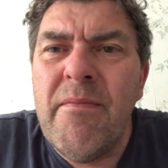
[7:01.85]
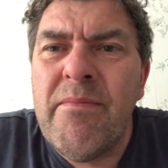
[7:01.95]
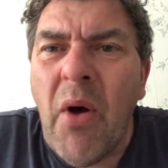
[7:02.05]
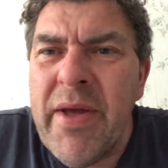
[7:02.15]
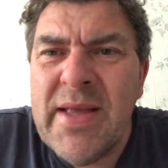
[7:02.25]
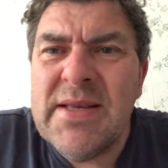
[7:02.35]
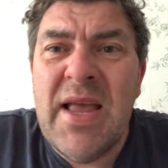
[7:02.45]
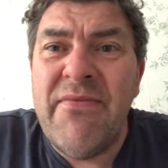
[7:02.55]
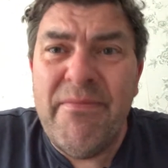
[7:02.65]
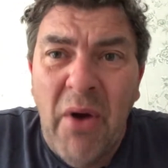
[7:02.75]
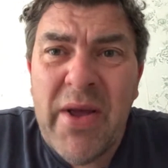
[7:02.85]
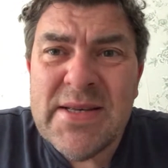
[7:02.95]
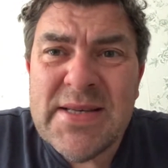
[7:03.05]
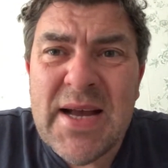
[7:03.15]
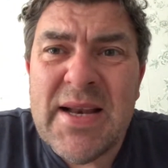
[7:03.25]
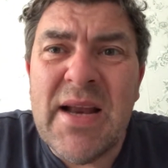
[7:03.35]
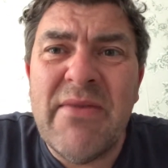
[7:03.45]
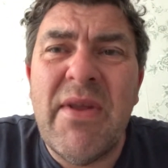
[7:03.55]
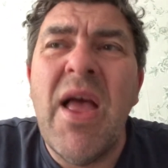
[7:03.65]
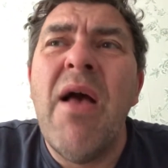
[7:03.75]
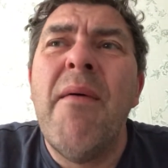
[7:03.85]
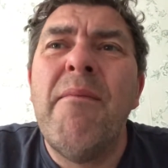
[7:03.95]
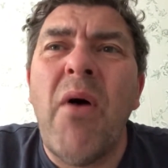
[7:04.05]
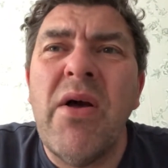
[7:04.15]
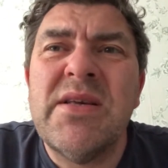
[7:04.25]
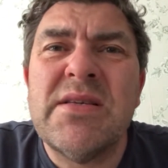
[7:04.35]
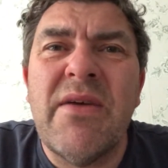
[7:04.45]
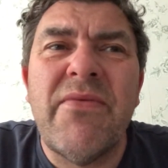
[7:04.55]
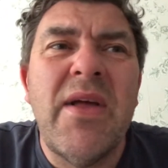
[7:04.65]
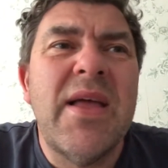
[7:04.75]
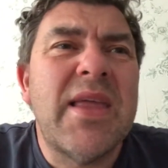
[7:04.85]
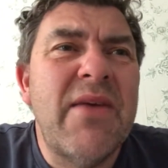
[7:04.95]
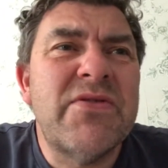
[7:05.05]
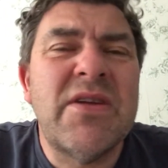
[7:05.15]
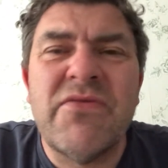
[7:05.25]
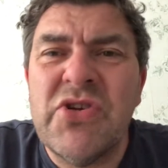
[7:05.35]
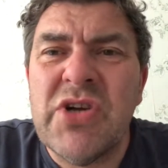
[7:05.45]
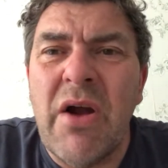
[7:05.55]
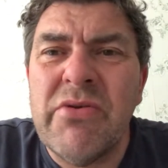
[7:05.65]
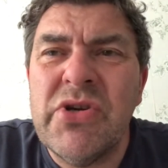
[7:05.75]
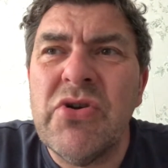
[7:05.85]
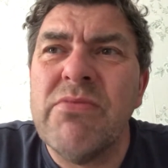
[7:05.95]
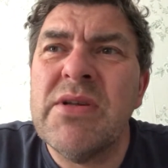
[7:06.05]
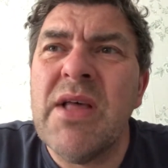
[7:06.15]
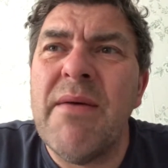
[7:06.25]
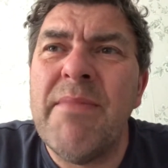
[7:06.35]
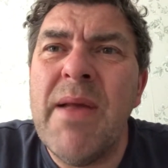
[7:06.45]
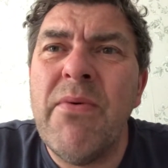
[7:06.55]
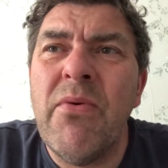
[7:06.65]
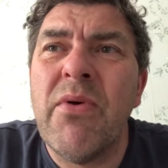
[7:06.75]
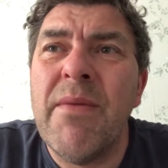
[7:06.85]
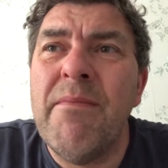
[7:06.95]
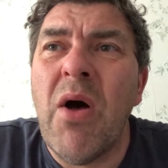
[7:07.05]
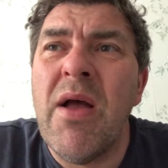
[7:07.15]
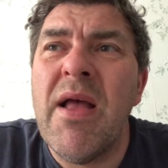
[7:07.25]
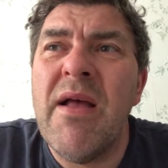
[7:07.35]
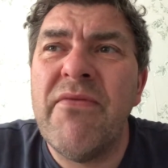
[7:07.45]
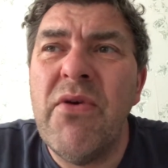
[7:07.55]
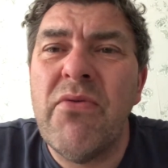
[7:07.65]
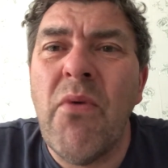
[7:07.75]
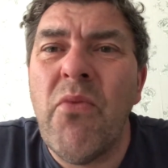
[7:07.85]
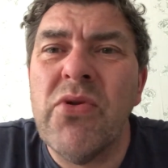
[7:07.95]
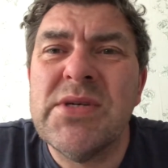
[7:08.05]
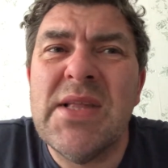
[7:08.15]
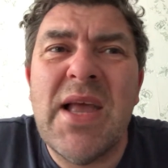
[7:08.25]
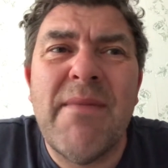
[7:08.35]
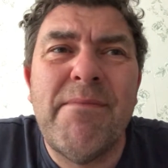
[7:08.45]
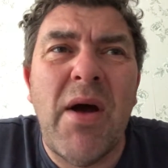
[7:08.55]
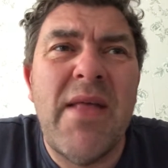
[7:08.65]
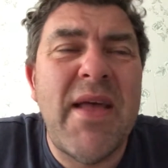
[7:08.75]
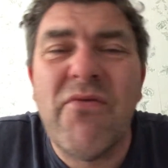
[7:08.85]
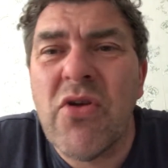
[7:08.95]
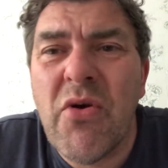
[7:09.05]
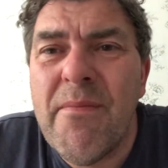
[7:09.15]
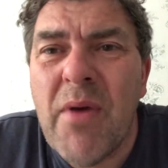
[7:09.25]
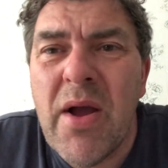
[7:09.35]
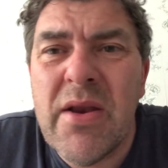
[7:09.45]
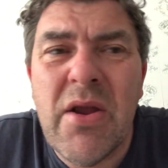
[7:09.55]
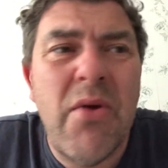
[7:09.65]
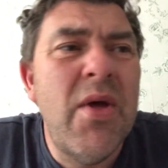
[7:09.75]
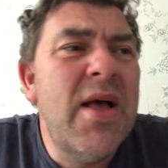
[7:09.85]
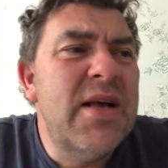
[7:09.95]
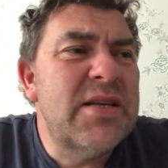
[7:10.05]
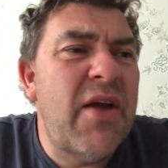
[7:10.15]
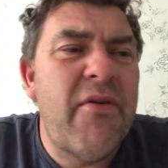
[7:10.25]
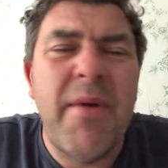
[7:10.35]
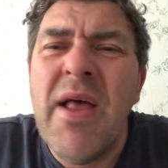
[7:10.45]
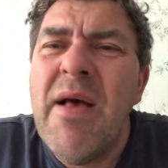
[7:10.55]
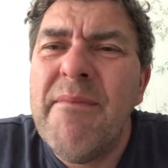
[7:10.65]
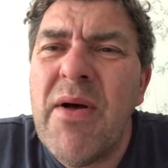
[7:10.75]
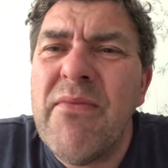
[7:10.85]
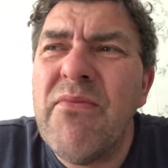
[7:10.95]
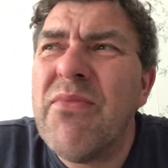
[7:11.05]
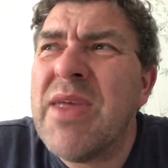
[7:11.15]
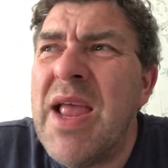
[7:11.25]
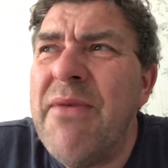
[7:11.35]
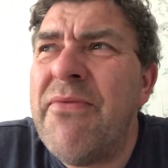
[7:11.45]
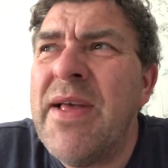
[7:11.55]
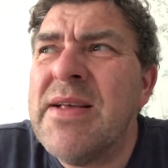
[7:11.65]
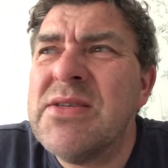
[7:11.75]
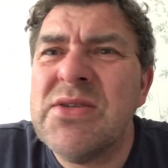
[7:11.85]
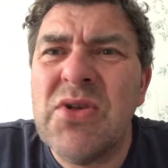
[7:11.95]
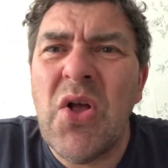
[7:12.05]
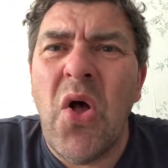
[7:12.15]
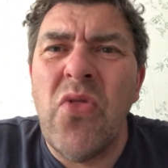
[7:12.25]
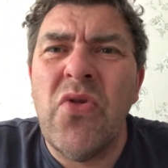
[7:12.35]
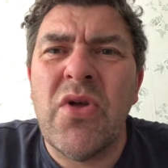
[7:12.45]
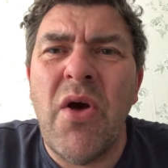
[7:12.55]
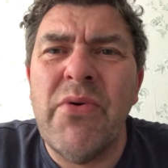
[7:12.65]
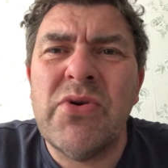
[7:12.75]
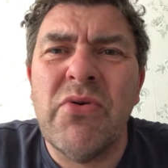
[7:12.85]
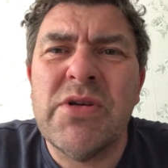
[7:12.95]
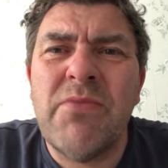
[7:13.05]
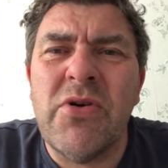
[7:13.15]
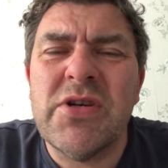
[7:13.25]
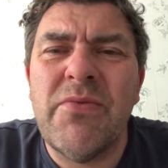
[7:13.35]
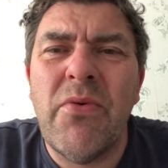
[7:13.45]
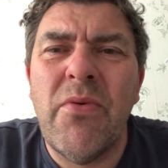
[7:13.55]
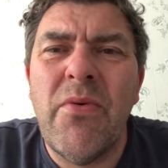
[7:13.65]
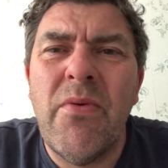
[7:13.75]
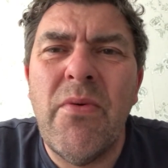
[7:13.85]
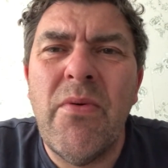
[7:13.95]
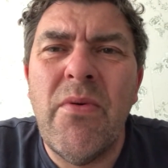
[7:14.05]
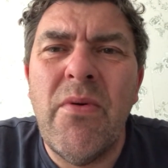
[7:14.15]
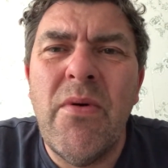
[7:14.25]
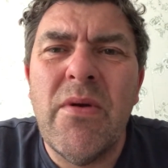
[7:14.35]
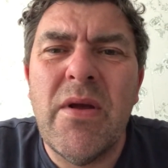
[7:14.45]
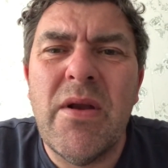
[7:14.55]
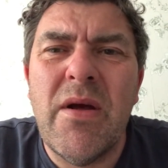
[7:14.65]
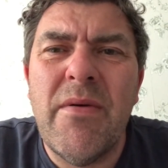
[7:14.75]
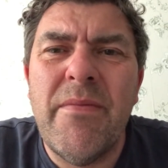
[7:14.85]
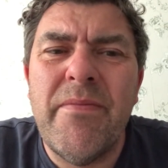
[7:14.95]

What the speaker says: buying secondhand, buy stuff, give stuff to charity shops so that people can buy it. If you don't want it, they can buy it, and then I'm going to go and buy it new. So if you, but keep things on the go as long as possible. You know,